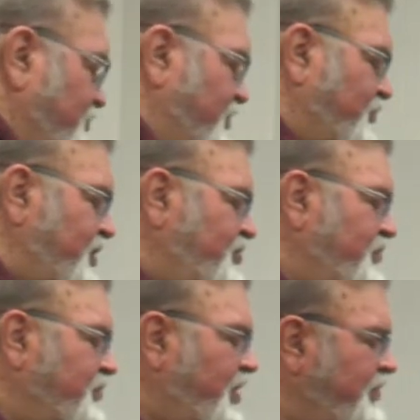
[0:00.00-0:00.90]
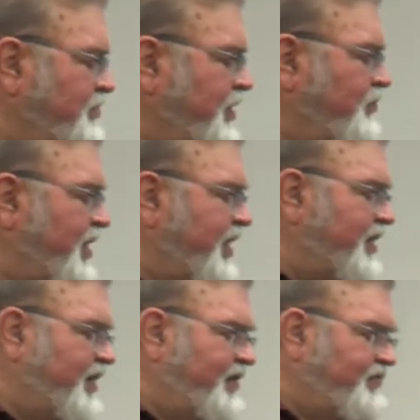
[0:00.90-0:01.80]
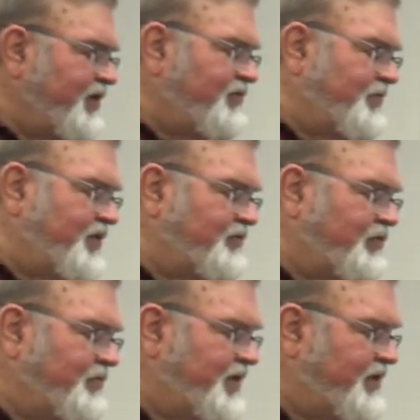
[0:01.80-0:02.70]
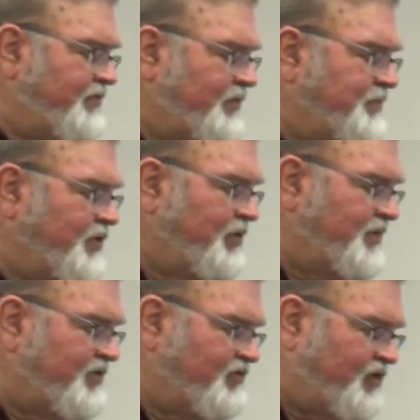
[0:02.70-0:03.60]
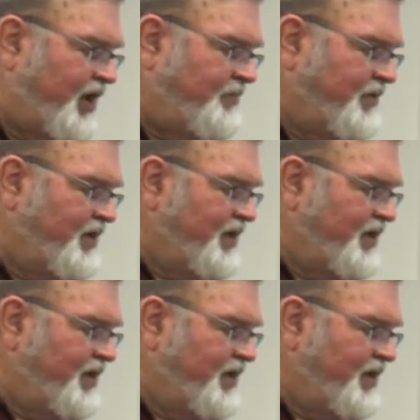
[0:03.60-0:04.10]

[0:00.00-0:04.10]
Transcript: with what you probably recognize as a metronome. It's a pyramid shape.